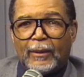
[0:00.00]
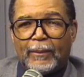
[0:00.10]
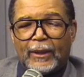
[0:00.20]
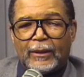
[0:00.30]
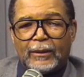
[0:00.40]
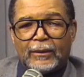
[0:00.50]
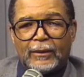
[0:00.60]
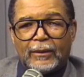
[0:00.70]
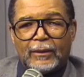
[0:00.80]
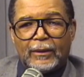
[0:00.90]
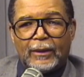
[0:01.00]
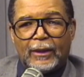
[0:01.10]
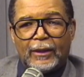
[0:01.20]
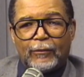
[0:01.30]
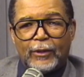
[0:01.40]
But
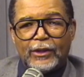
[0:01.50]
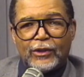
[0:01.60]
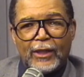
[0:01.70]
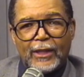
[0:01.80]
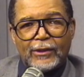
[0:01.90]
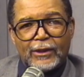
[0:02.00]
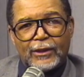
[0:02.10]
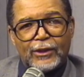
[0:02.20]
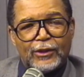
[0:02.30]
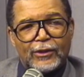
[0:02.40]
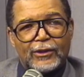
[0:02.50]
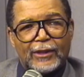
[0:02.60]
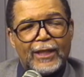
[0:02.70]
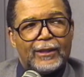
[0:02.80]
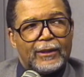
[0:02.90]
if we change conditions
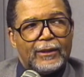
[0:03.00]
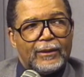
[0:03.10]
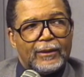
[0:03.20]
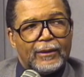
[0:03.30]
slightly,